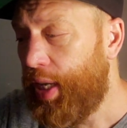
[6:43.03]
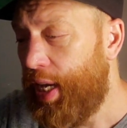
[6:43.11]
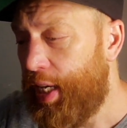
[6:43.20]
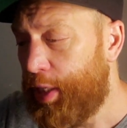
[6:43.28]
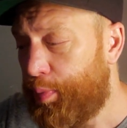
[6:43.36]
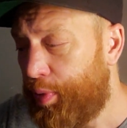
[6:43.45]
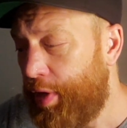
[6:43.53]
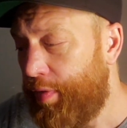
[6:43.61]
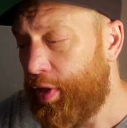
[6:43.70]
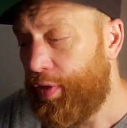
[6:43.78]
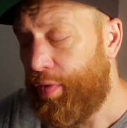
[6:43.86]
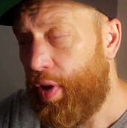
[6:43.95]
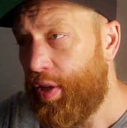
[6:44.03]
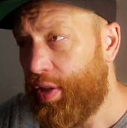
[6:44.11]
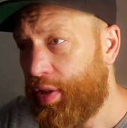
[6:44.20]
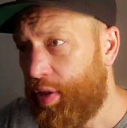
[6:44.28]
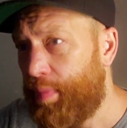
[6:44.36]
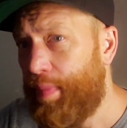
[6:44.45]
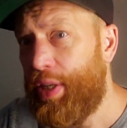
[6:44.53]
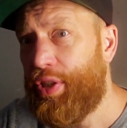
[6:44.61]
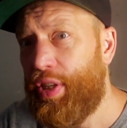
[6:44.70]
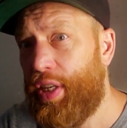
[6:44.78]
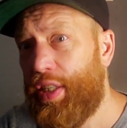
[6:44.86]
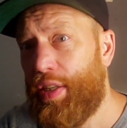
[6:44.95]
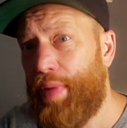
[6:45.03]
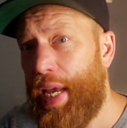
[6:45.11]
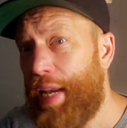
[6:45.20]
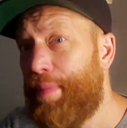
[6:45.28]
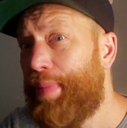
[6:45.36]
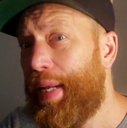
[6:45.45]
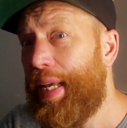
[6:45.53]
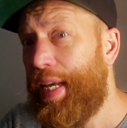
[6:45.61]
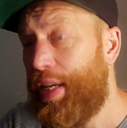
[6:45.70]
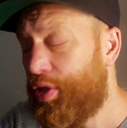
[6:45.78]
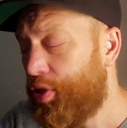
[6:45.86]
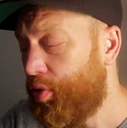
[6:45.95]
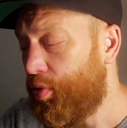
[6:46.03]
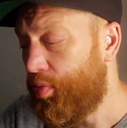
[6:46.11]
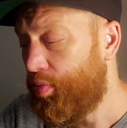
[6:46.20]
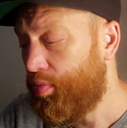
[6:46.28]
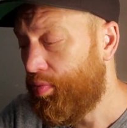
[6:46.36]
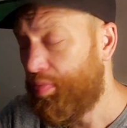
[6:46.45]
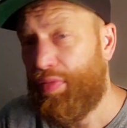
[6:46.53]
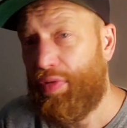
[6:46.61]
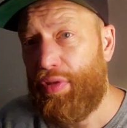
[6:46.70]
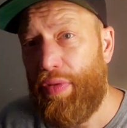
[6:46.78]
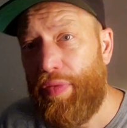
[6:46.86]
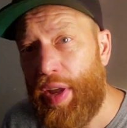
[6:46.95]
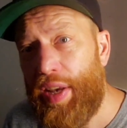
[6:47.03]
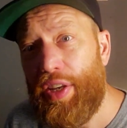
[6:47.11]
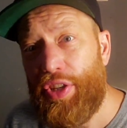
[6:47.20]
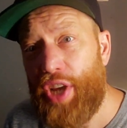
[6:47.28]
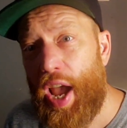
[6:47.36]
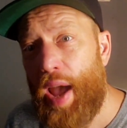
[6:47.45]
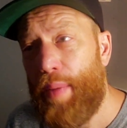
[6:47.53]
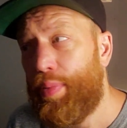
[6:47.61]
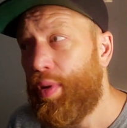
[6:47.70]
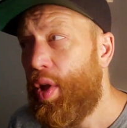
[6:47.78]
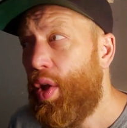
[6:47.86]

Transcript: in his previous fights, because I've mentioned his inability to defend a jab,